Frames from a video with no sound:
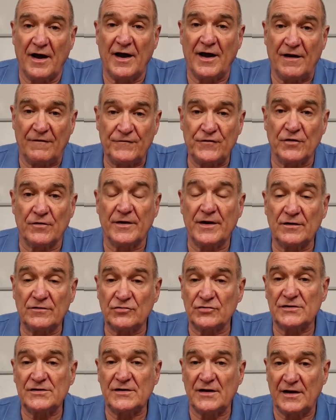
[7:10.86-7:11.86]
if you're
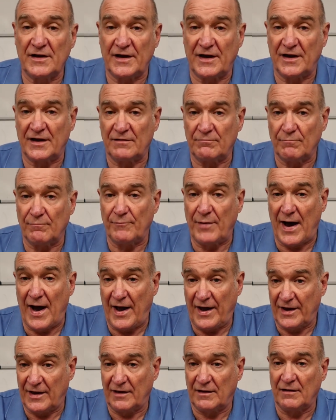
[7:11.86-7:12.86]
interested in
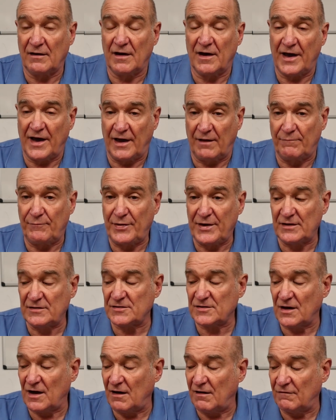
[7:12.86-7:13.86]
buying a
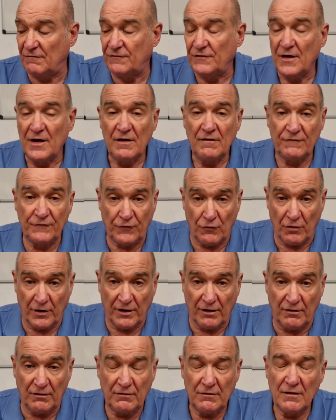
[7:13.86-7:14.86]
piece of
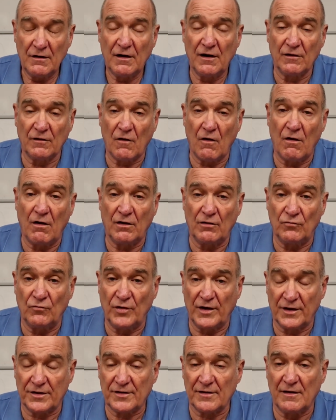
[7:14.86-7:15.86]
foil along
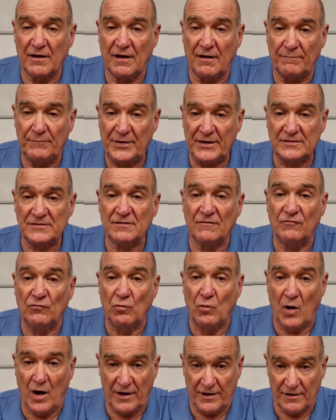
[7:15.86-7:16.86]
with a piece of
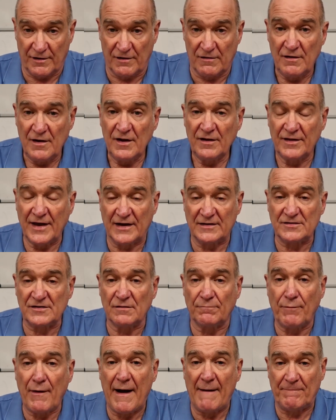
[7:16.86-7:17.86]
wire that's
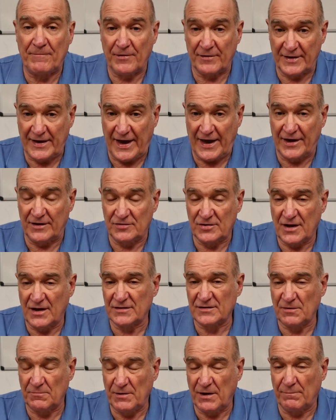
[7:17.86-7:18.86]
the proper gauge, it
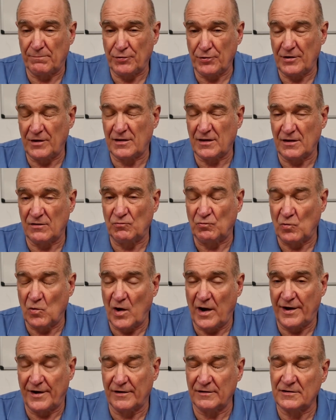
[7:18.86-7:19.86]
has to be a pretty thin
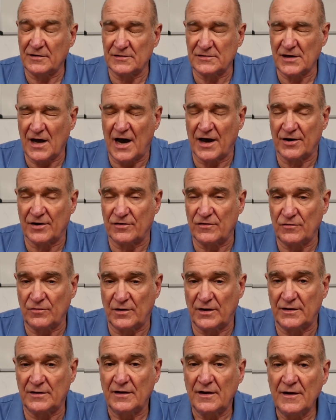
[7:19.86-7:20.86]
wire to solder
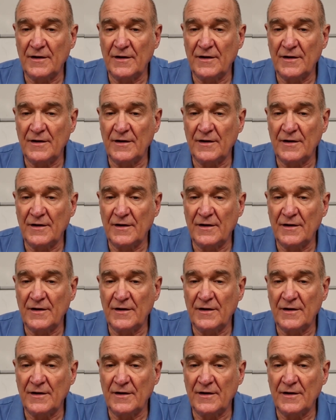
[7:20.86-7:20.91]
to it.